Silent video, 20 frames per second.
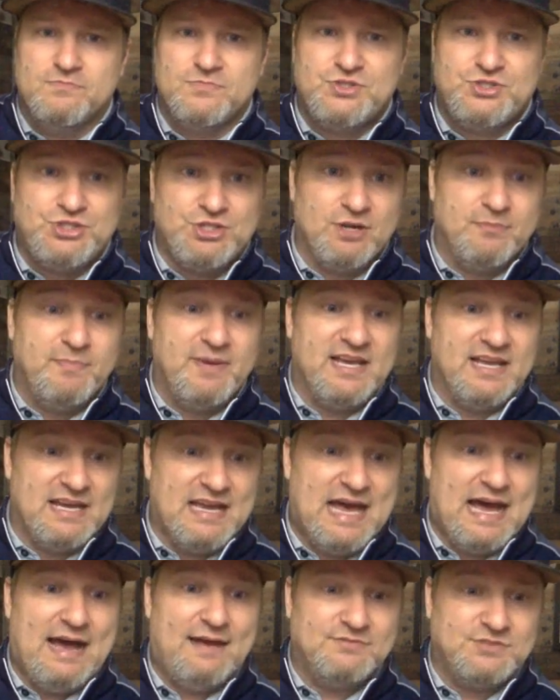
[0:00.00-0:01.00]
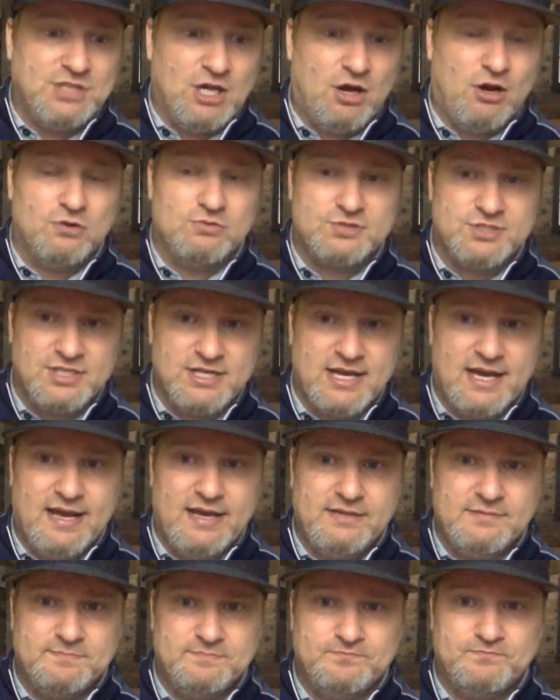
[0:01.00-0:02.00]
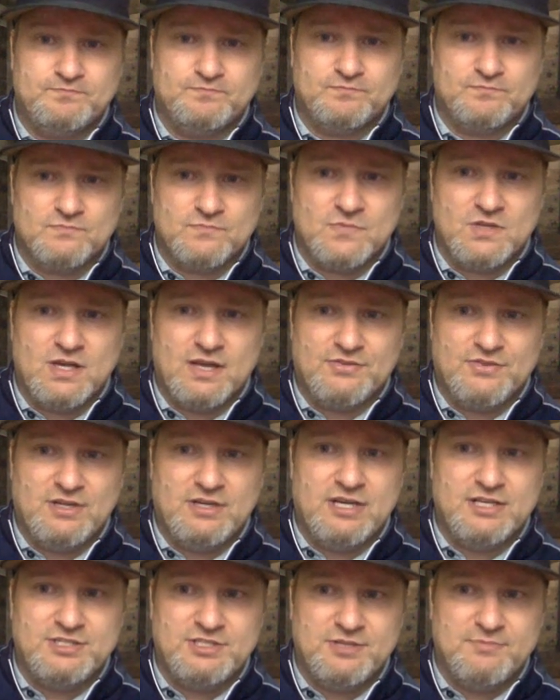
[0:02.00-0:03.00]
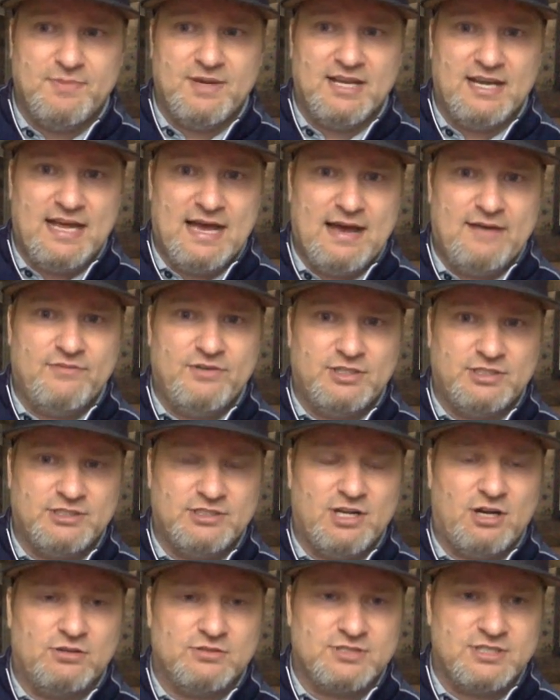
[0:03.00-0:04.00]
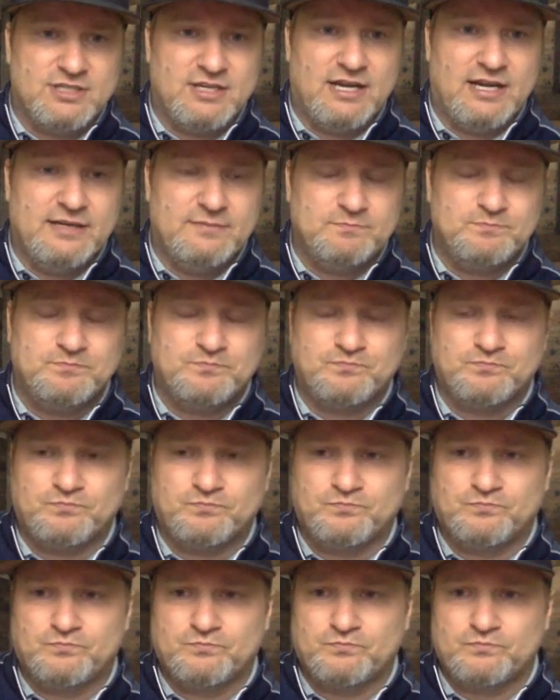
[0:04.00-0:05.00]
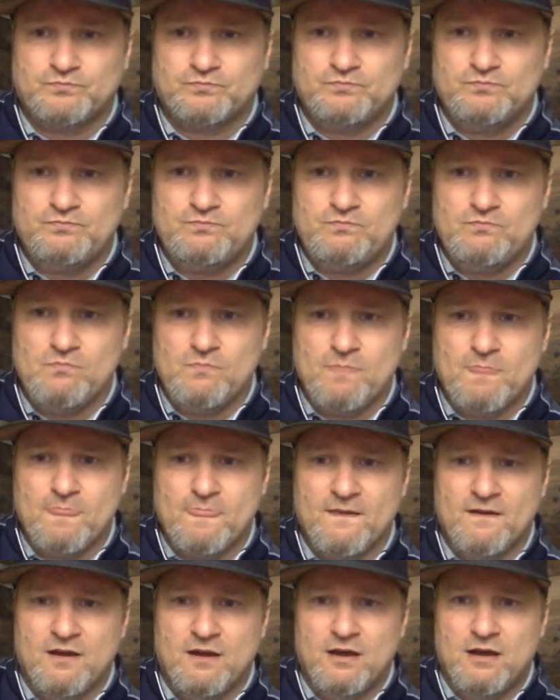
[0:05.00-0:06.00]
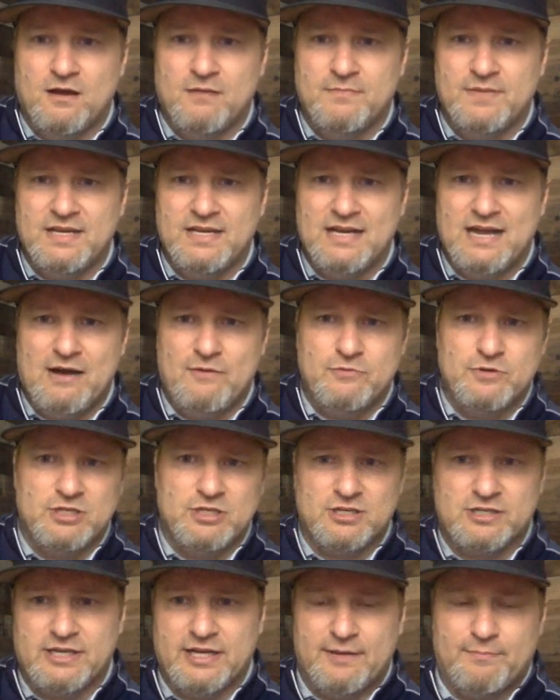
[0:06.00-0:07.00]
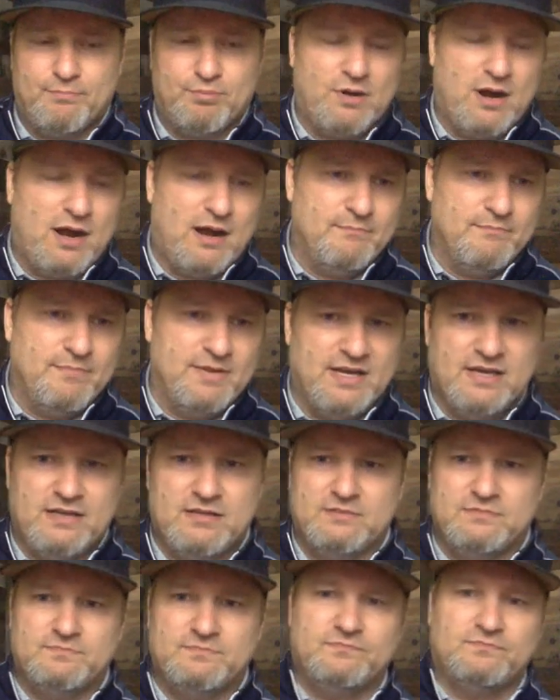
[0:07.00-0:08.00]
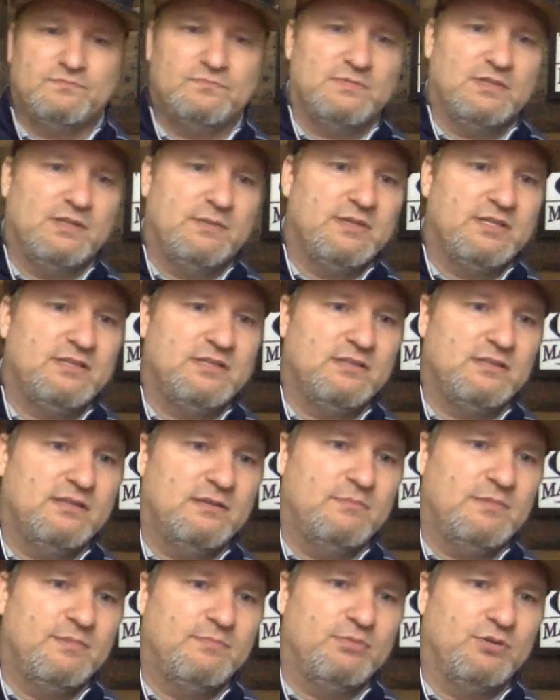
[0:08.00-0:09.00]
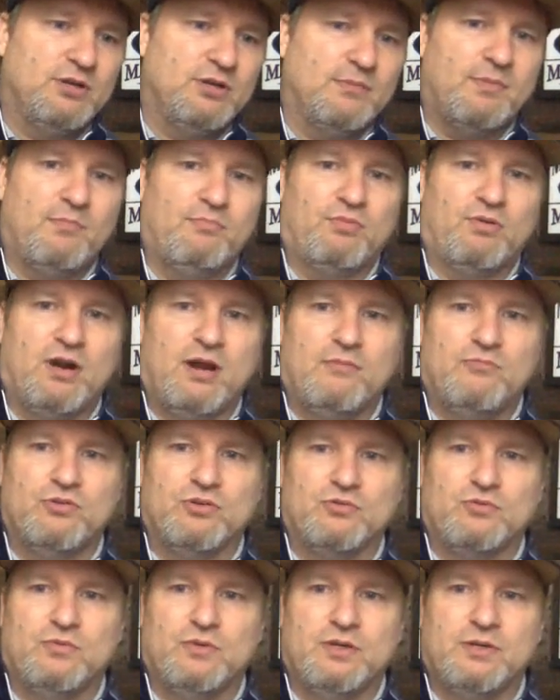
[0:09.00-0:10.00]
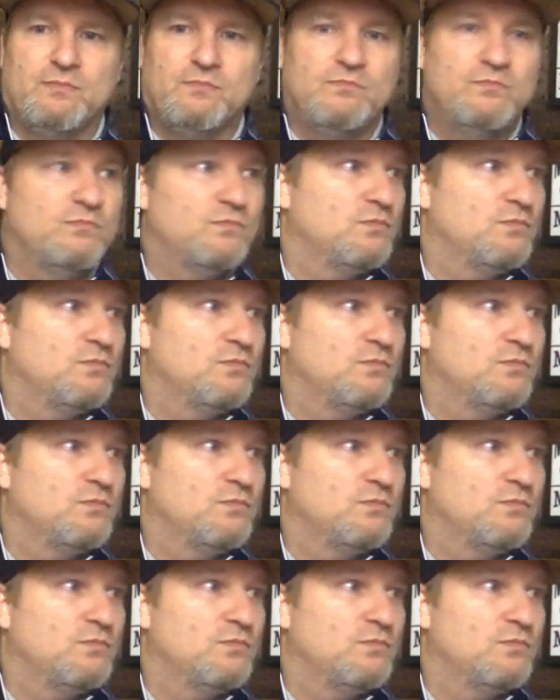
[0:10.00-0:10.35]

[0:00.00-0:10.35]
should be a live dog tonight. I think they should be a live underdog tonight. And I would look at a prop bet. Let me pull up a prop real quick.